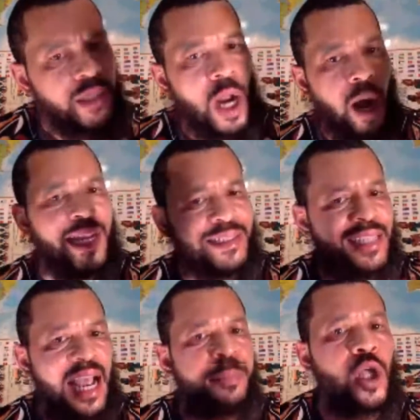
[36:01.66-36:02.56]
darkest
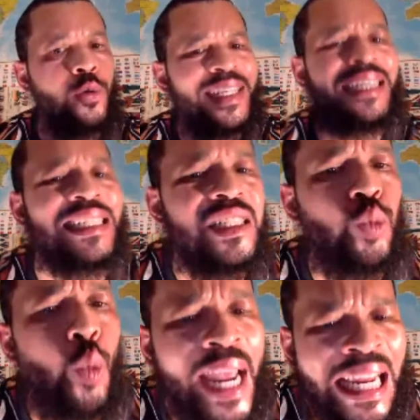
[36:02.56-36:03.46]
time. So this is
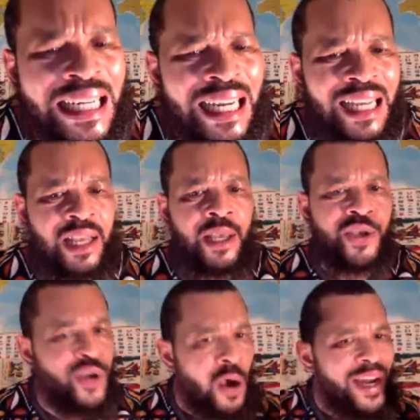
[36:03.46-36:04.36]
when,
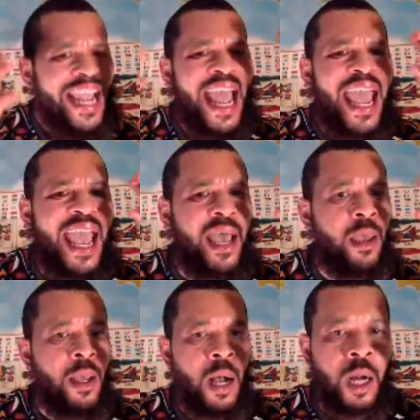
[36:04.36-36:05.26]
they had
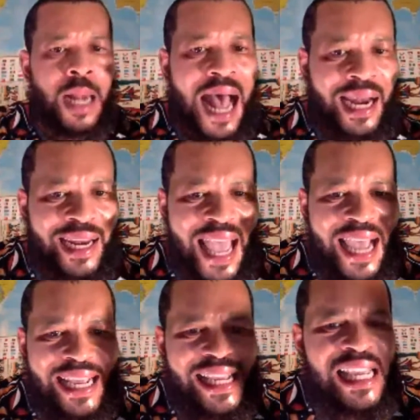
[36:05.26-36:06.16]
a lot of
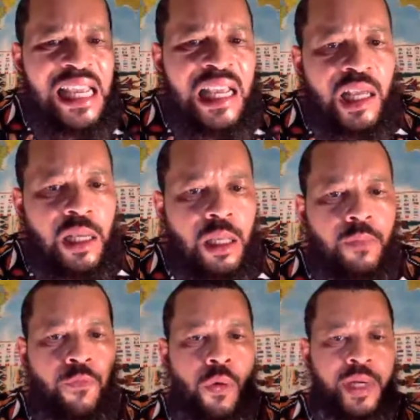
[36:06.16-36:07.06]
their
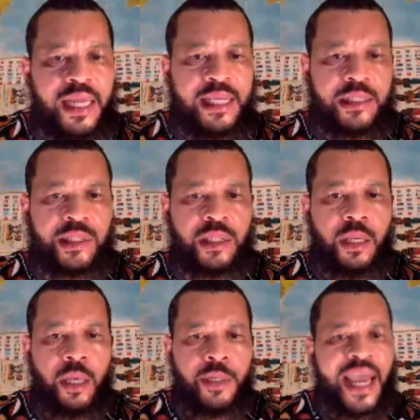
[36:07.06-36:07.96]
evilness
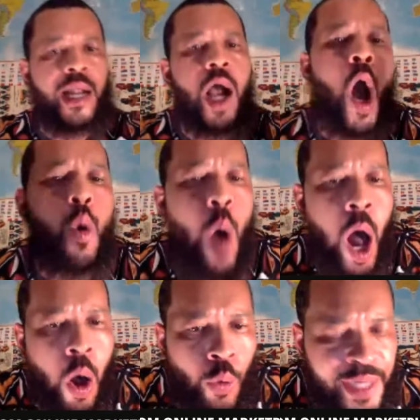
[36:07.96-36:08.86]
that go
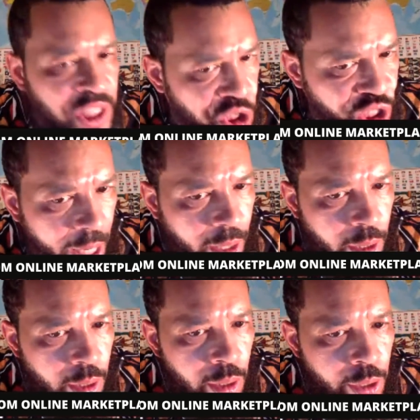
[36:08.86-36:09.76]
on and shit.
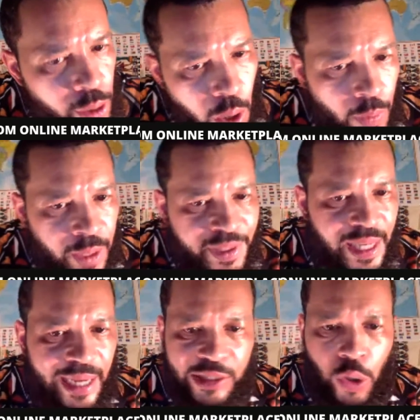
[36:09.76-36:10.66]
You know what I'm
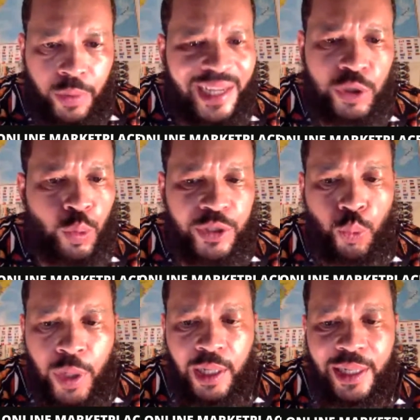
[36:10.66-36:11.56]
saying? So this was
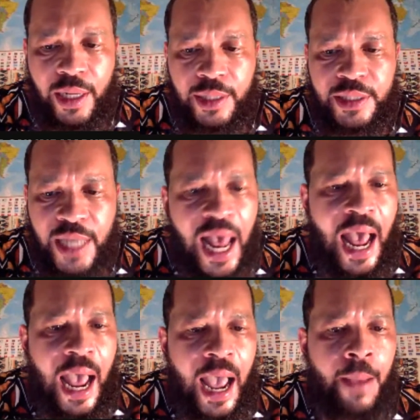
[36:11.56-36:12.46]
really a
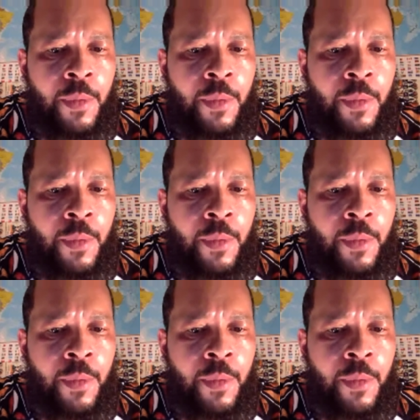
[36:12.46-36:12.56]
time